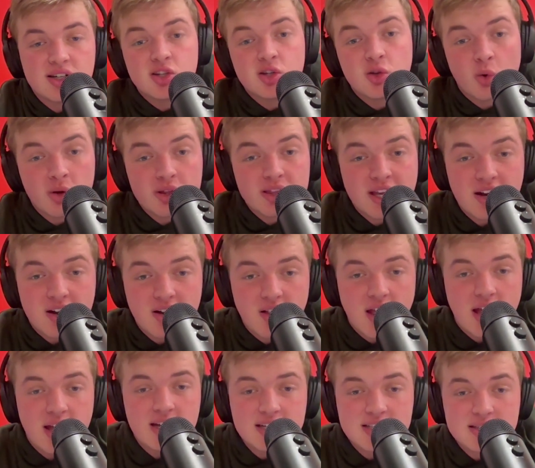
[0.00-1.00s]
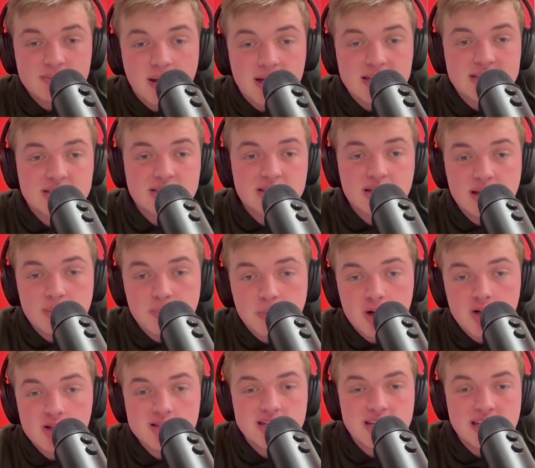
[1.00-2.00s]
North Carolina is my
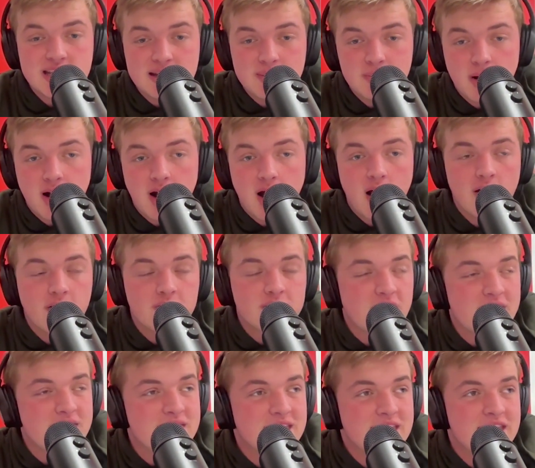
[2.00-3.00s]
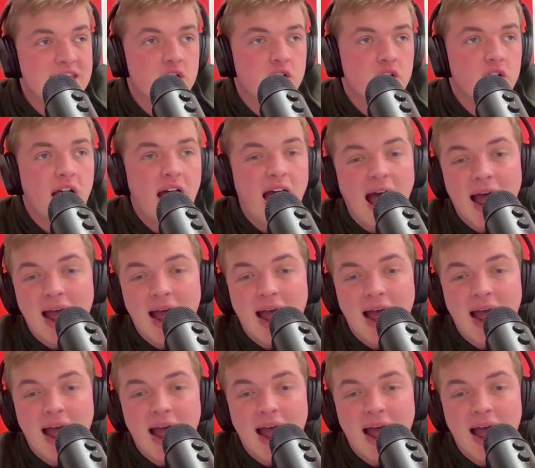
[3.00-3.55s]
sleeper team of the year.